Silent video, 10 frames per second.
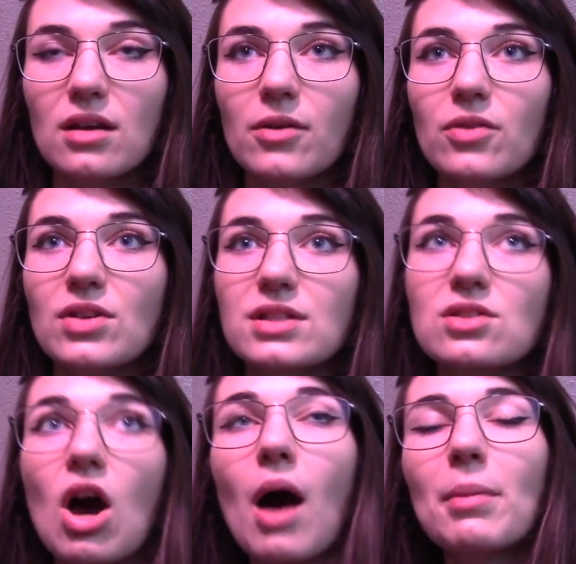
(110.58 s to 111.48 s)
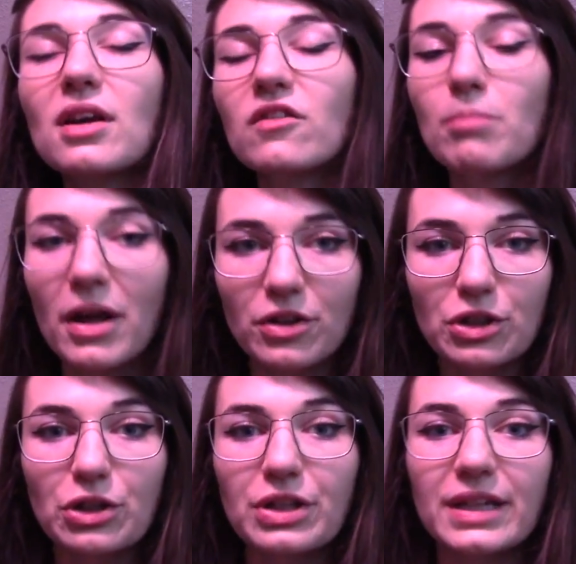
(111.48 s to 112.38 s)
this topic of
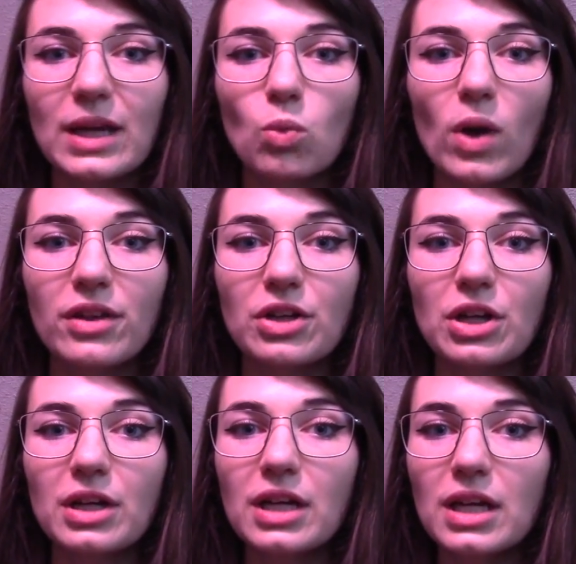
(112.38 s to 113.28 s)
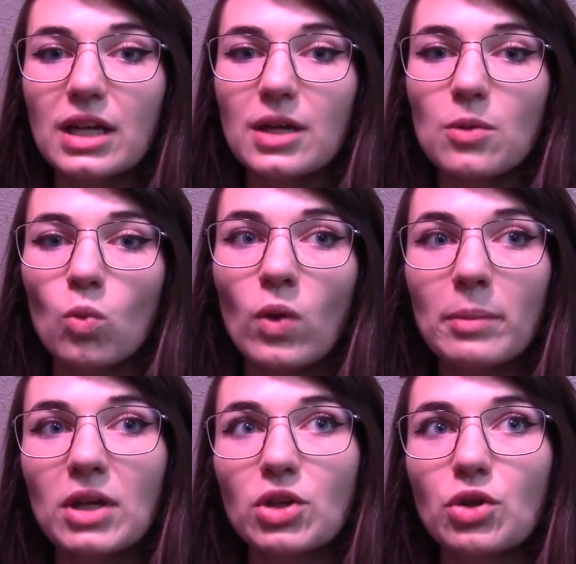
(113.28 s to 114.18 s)
motherhood and whether
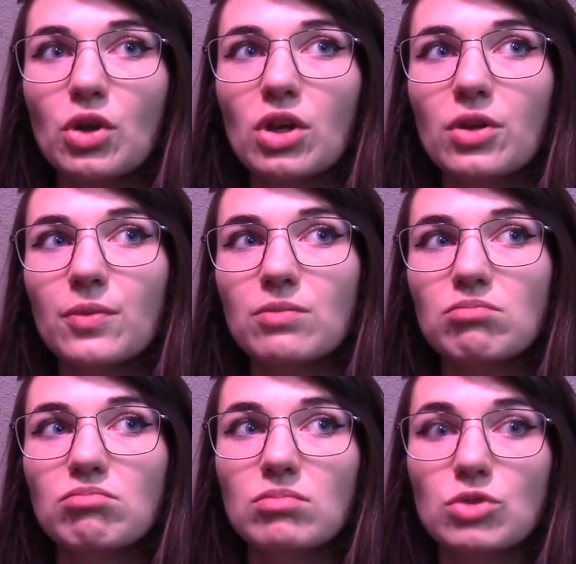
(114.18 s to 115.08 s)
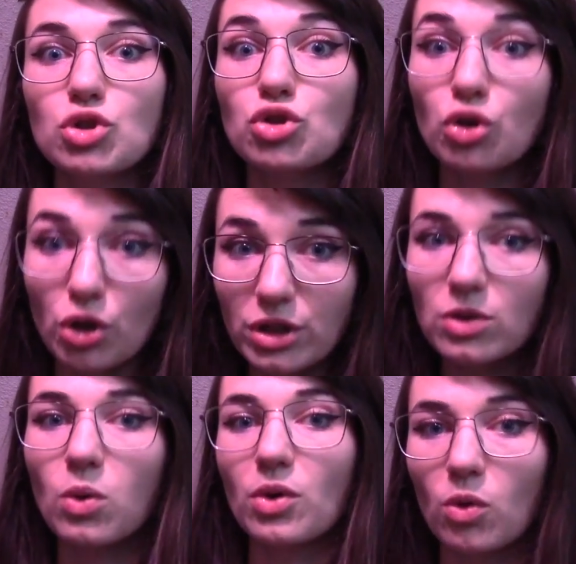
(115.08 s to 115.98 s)
women should,
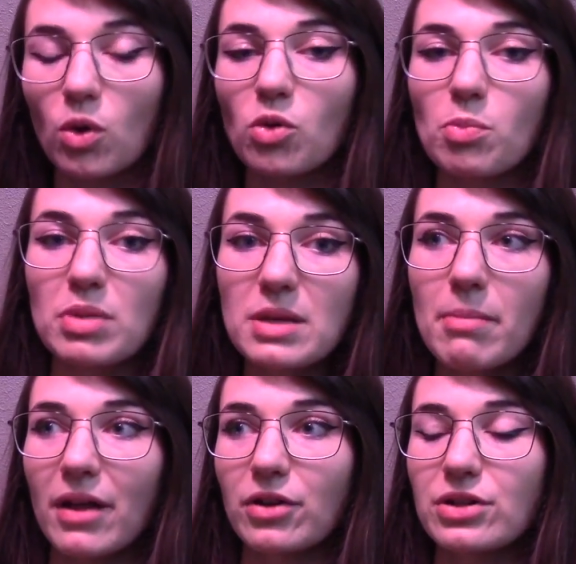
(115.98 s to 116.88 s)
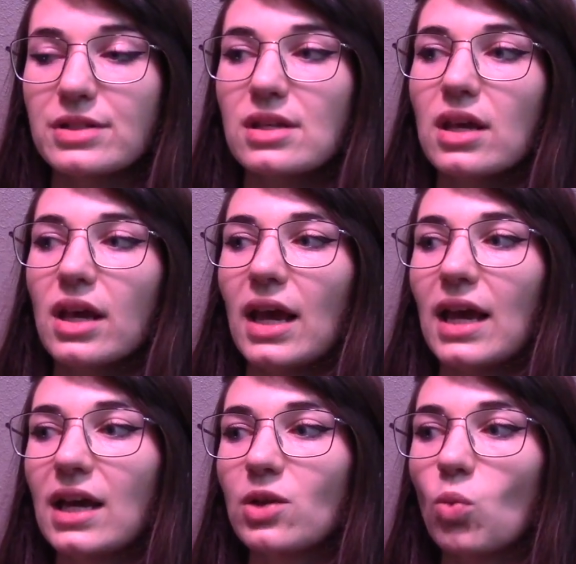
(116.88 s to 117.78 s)
quote unquote, be mothers
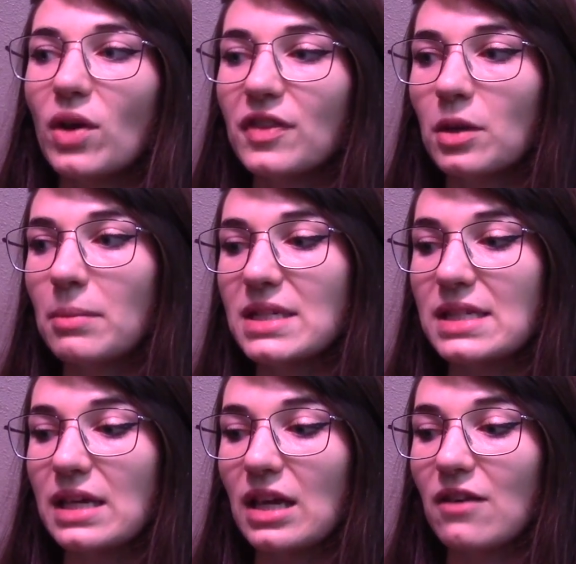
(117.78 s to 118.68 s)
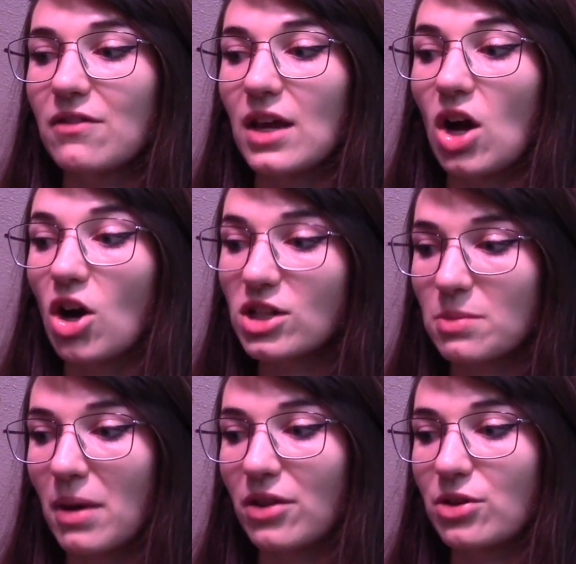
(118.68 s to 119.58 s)
and what they're missing if they aren't
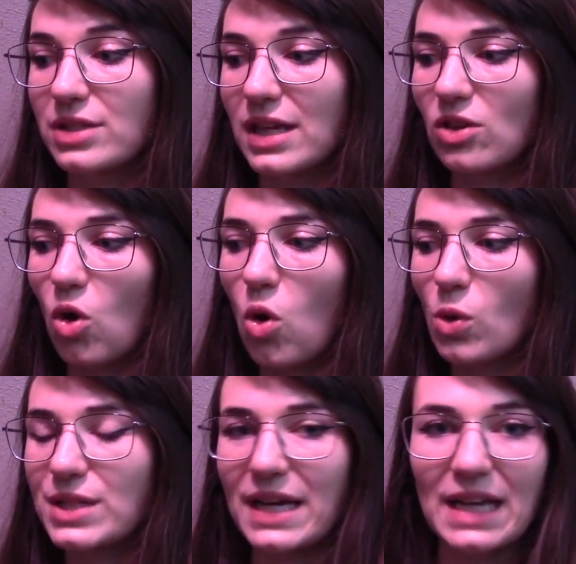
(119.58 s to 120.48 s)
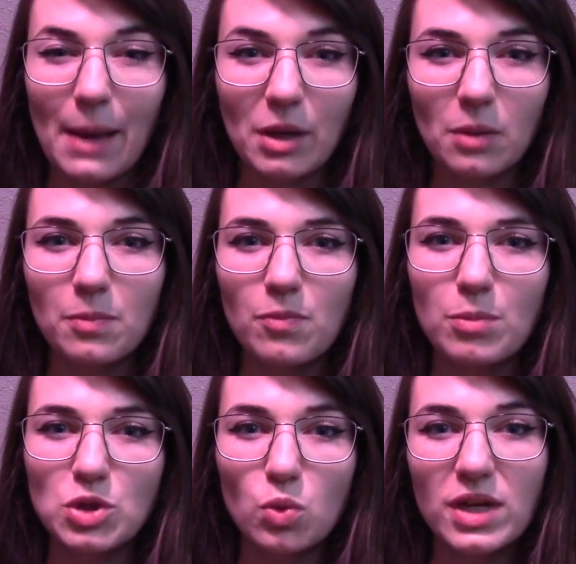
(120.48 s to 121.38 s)
mothers and the whole dynamic
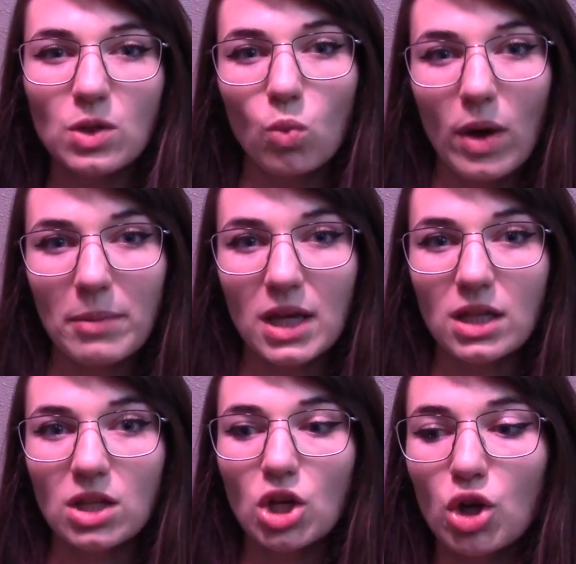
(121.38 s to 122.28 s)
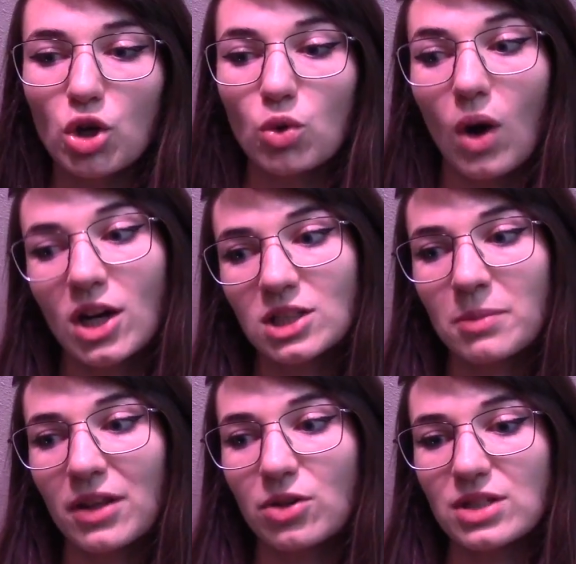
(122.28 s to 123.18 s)
between women who aren't
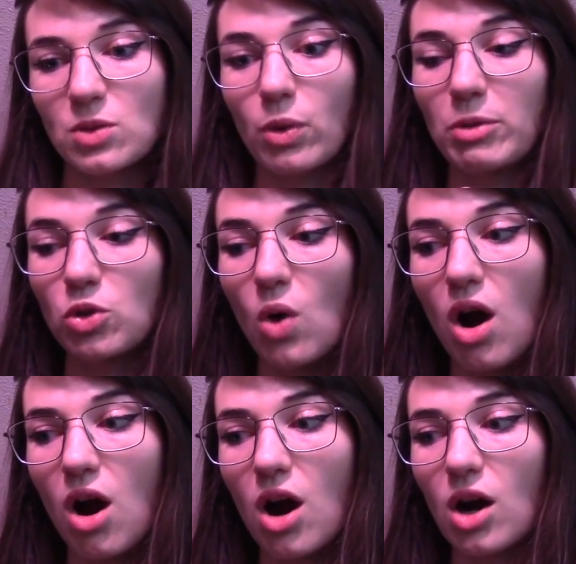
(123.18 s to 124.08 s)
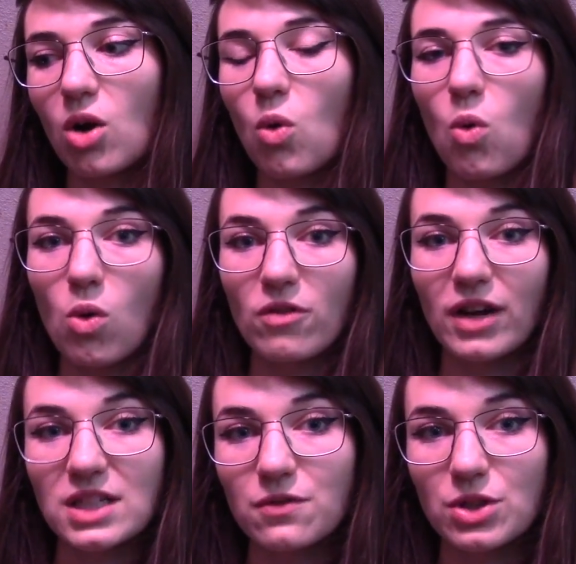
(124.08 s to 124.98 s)
mothers and women who are, or
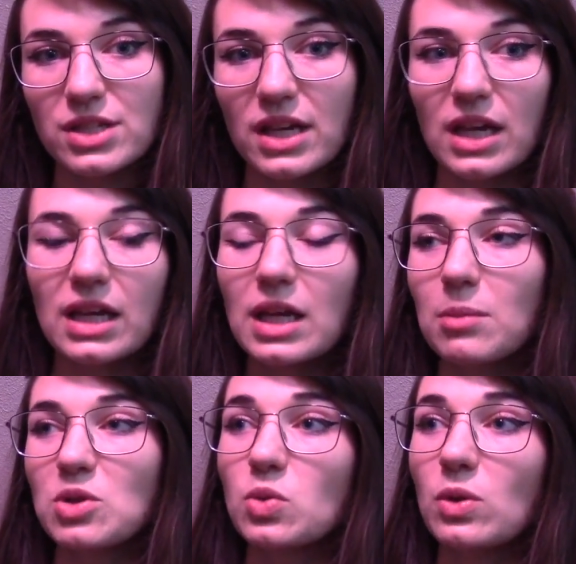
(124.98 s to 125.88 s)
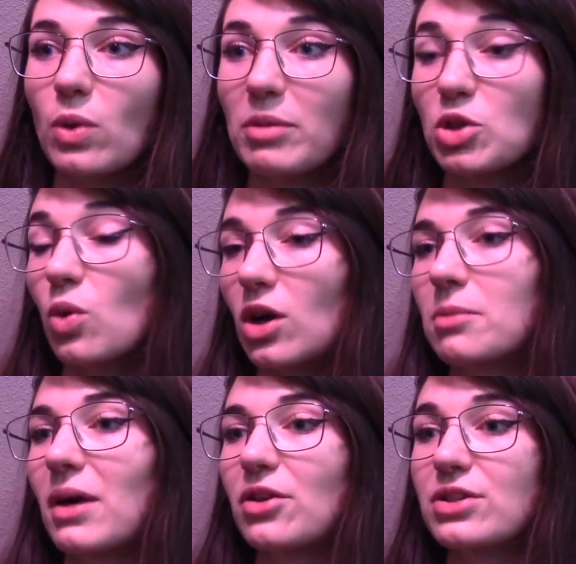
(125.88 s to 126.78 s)
vice versa, between women who aren't
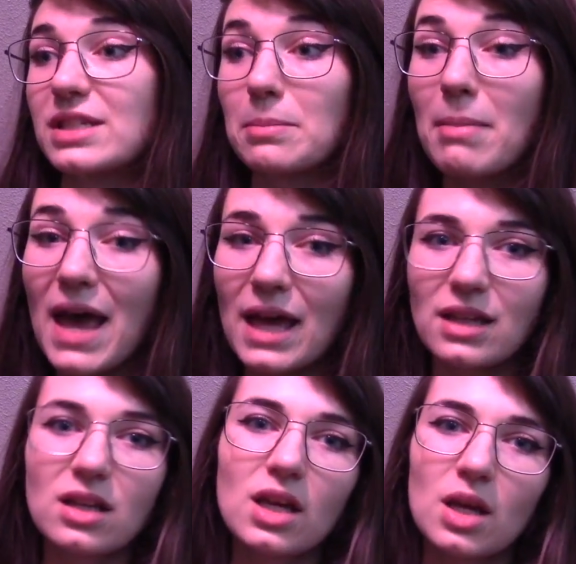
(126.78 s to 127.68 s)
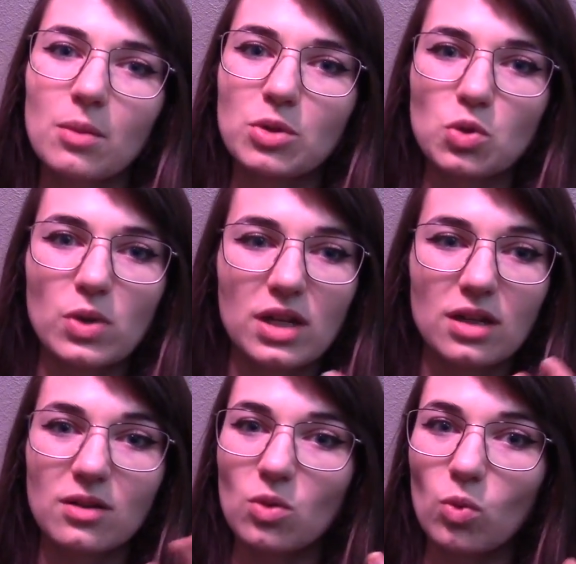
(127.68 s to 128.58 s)
mothers and men,
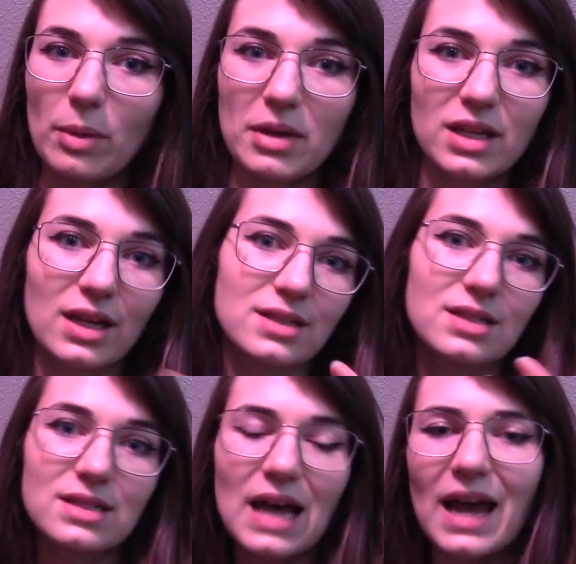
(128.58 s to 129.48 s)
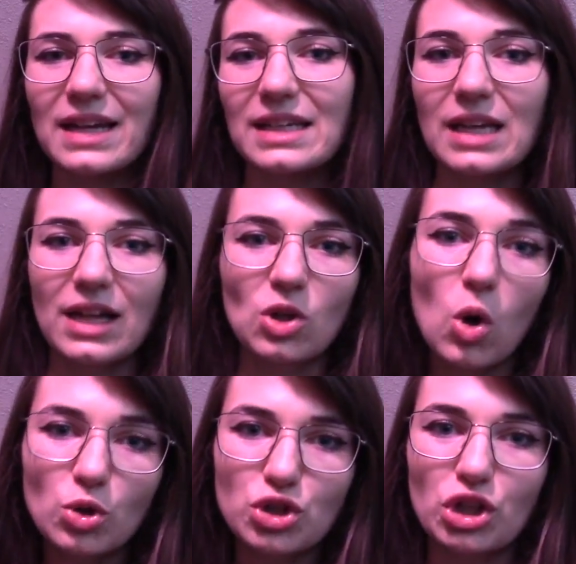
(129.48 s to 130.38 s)
between women and society and
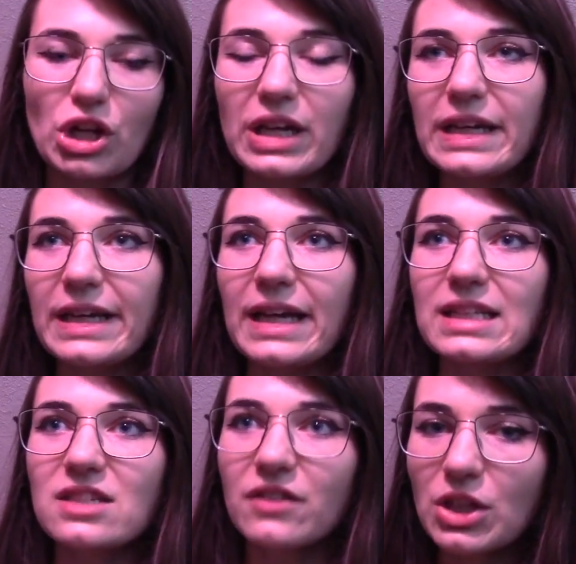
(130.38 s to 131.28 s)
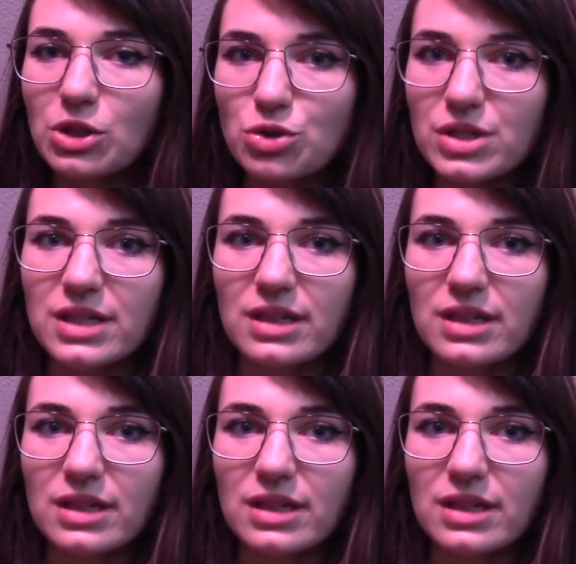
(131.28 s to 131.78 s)
culture, and it's a very interesting